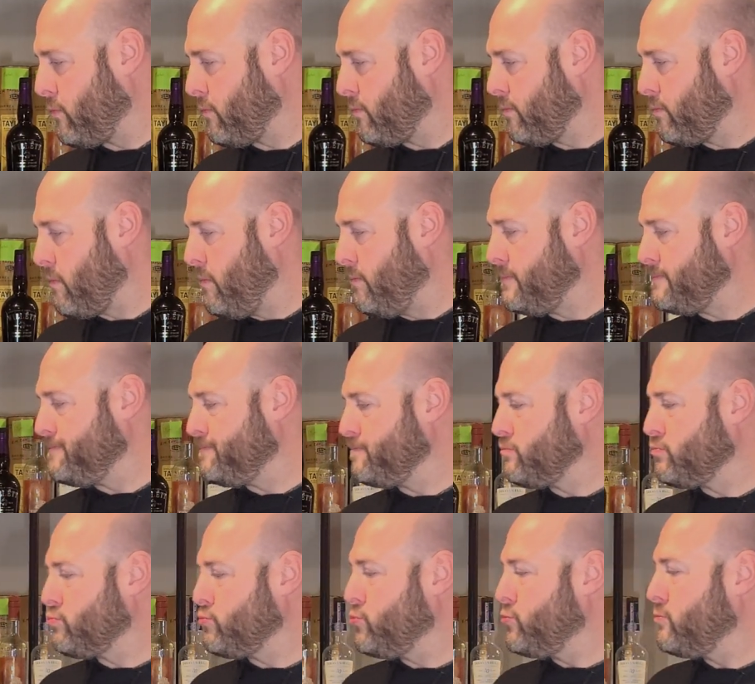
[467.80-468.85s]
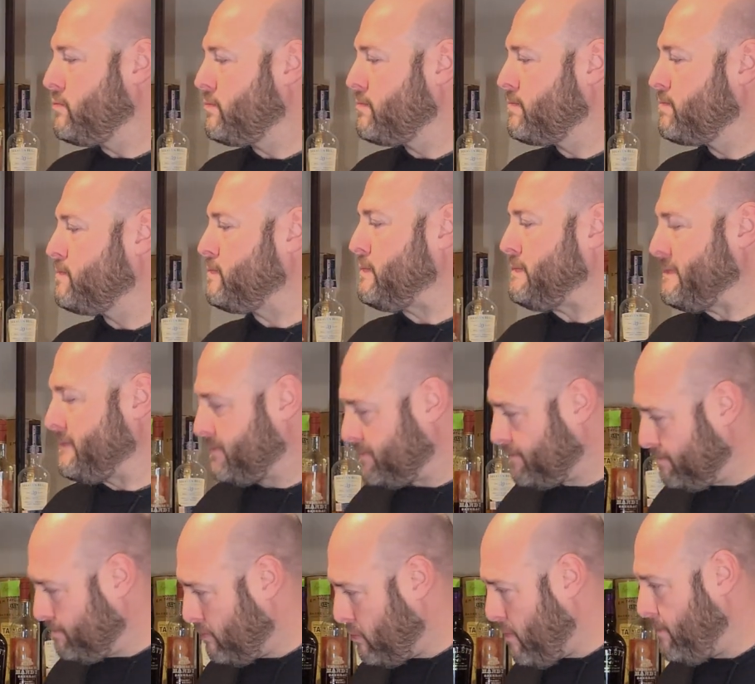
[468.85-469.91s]
64 almost.
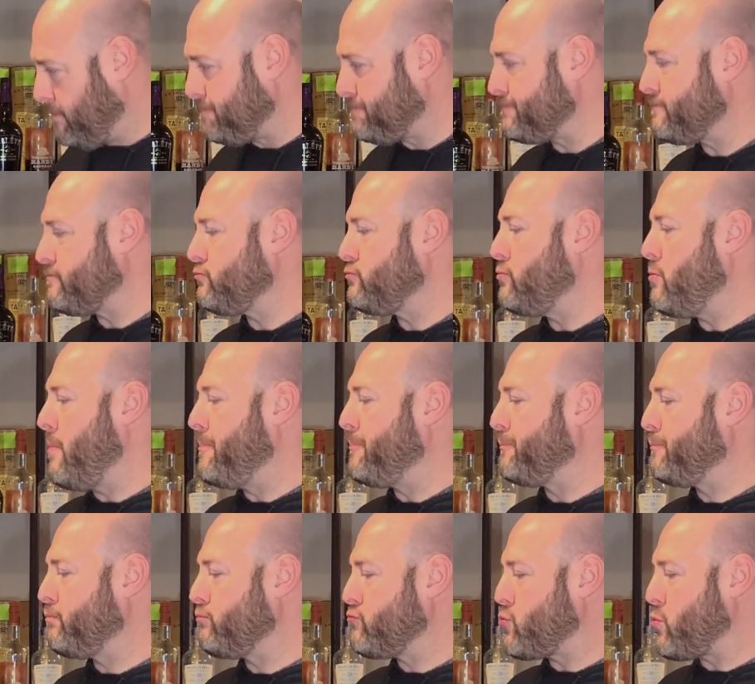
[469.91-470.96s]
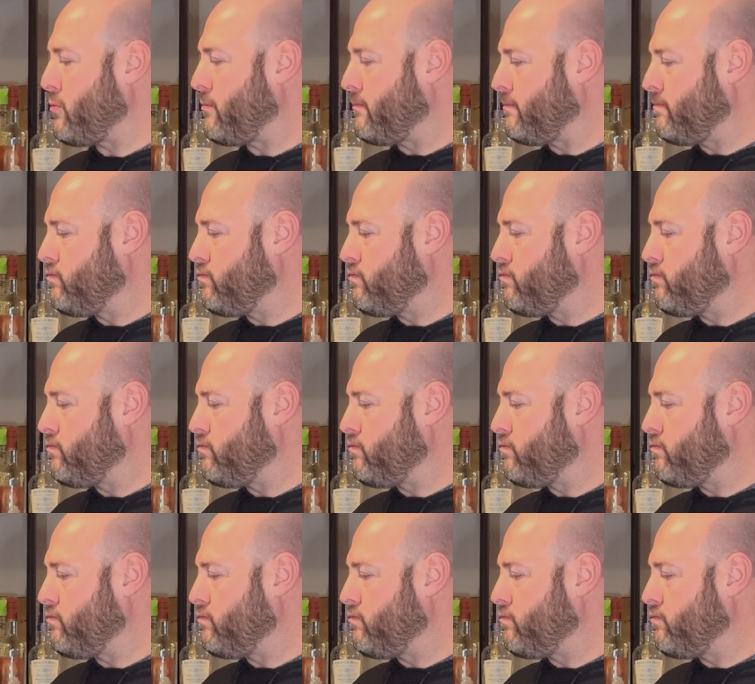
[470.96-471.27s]
It doesn't feel like